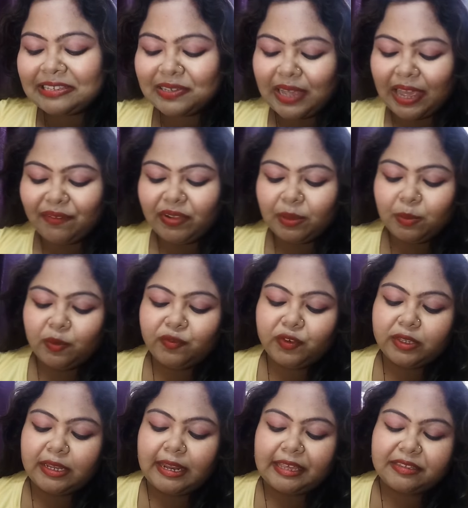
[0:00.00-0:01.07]
So I will move
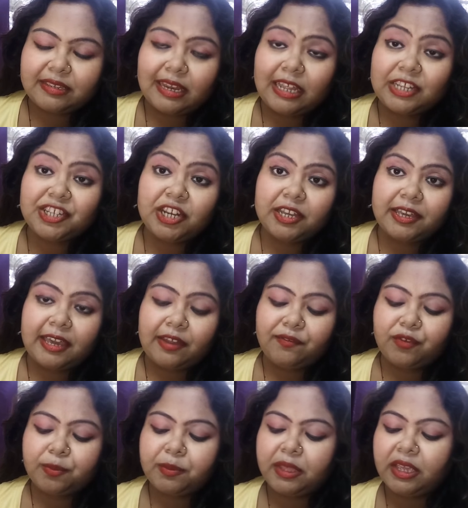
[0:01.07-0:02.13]
to the next collection
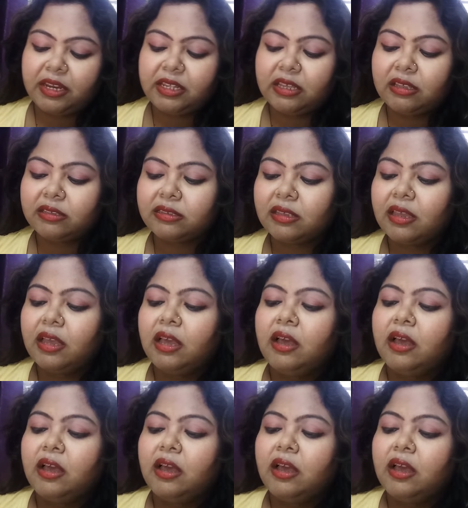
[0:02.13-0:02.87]
again from the ADS.